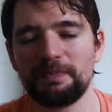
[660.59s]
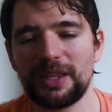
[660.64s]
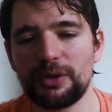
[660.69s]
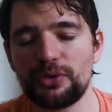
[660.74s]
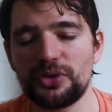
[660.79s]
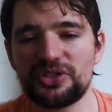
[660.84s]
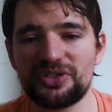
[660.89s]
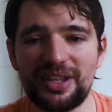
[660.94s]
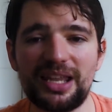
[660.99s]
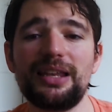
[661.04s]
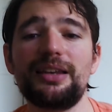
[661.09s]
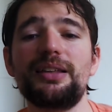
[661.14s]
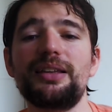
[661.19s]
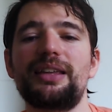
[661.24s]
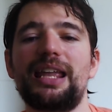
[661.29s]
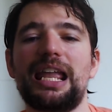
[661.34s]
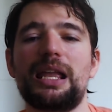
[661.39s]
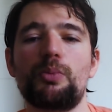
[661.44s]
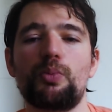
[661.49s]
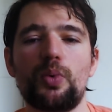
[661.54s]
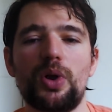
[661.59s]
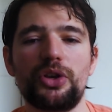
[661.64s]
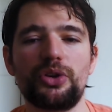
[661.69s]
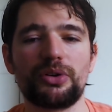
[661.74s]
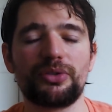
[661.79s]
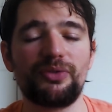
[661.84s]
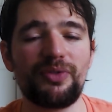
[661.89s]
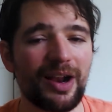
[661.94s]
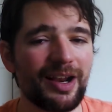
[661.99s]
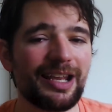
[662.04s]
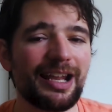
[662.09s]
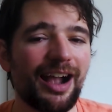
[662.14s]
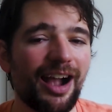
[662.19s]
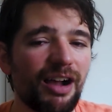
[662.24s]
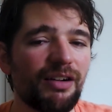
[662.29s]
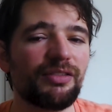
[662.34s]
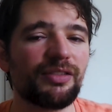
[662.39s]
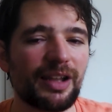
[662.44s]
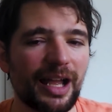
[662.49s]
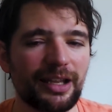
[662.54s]
you should stay in a game where you're very
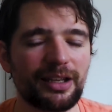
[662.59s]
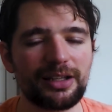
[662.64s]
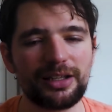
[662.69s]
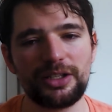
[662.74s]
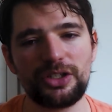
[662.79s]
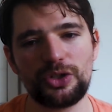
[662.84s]
unlikely to